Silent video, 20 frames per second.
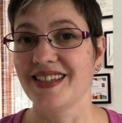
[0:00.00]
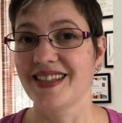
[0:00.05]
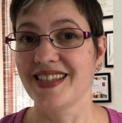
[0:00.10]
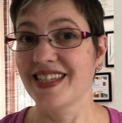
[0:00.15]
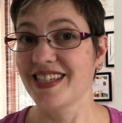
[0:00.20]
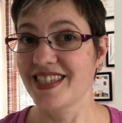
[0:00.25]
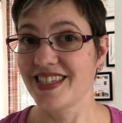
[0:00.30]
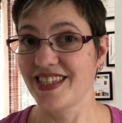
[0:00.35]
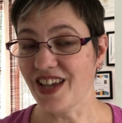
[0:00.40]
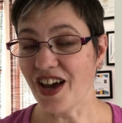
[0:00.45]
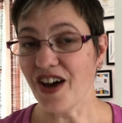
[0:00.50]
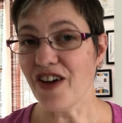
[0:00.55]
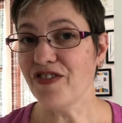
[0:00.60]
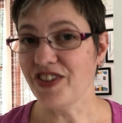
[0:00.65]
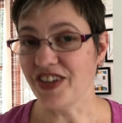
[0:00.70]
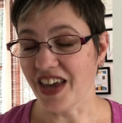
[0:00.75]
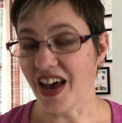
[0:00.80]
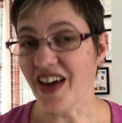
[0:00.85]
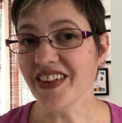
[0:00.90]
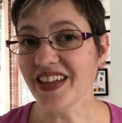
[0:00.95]
stuff
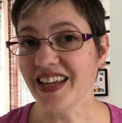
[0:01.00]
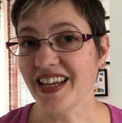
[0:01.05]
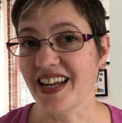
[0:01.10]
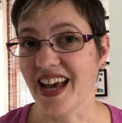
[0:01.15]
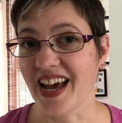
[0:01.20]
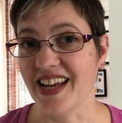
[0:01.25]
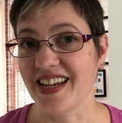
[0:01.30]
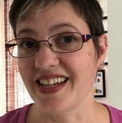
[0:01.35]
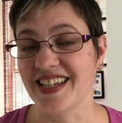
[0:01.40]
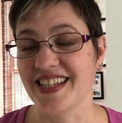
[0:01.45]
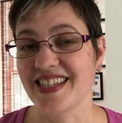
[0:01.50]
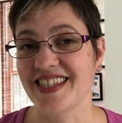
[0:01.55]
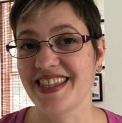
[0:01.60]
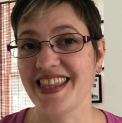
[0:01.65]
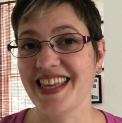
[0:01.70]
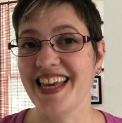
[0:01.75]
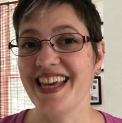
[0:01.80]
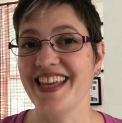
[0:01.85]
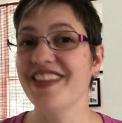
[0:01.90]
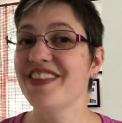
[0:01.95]
yelling at us,
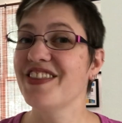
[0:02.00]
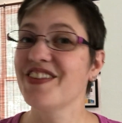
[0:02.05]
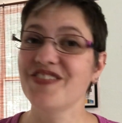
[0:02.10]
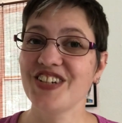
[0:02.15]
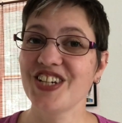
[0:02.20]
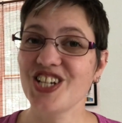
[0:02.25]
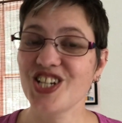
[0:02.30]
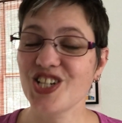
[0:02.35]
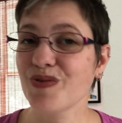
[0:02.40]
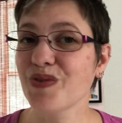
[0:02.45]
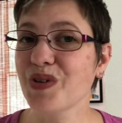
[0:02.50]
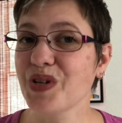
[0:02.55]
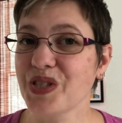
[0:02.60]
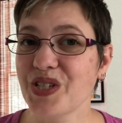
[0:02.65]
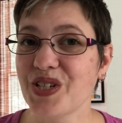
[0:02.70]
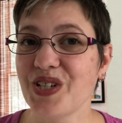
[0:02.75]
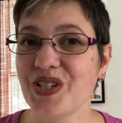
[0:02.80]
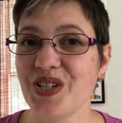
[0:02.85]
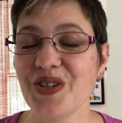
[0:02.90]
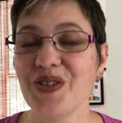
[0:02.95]
the visual
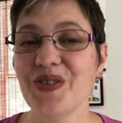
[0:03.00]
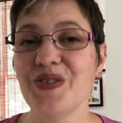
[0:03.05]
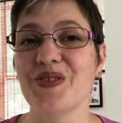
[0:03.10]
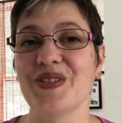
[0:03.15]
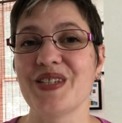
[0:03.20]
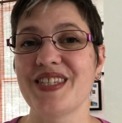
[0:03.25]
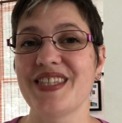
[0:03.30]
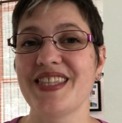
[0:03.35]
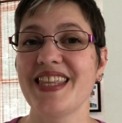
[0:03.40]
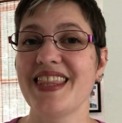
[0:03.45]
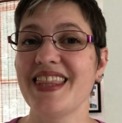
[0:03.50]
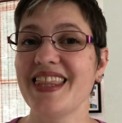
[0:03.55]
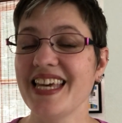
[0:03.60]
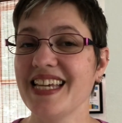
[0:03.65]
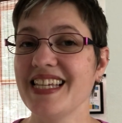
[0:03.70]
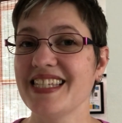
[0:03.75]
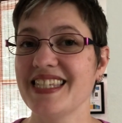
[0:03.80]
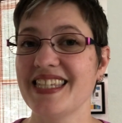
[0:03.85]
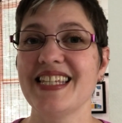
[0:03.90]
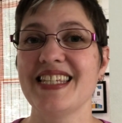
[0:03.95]
to-dos, the
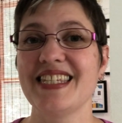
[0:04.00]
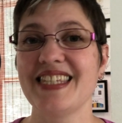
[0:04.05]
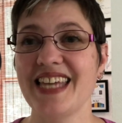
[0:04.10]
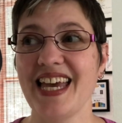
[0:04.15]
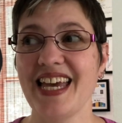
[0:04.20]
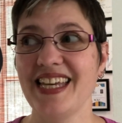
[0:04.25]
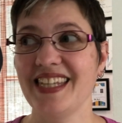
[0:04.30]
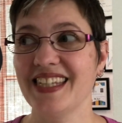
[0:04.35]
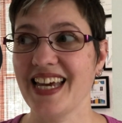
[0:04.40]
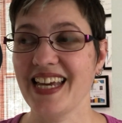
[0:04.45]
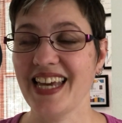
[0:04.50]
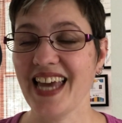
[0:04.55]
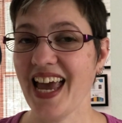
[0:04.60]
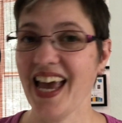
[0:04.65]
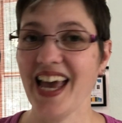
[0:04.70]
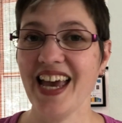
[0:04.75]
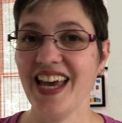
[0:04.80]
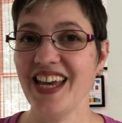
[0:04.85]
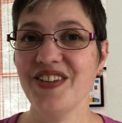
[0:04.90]
things that say like, hey,